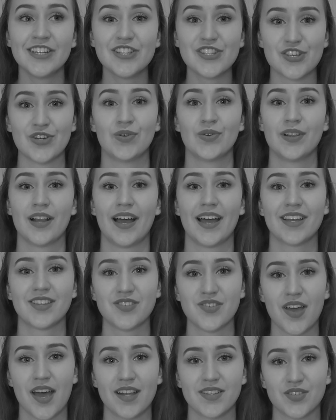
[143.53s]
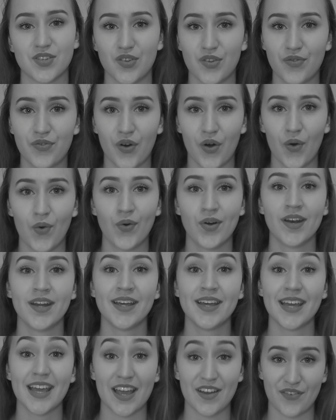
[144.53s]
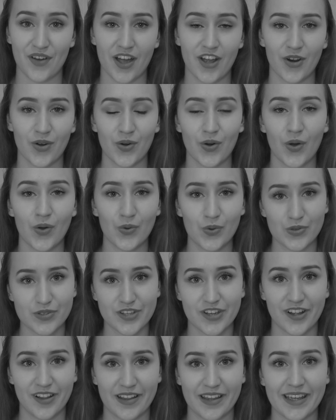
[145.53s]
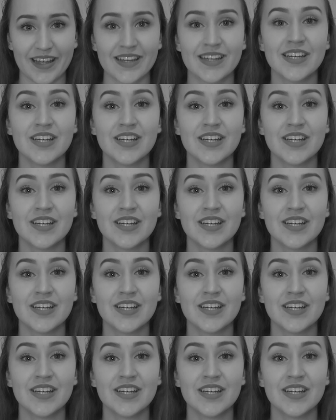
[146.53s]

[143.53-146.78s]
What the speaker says: don't like to answer the phone if I don't know who's calling.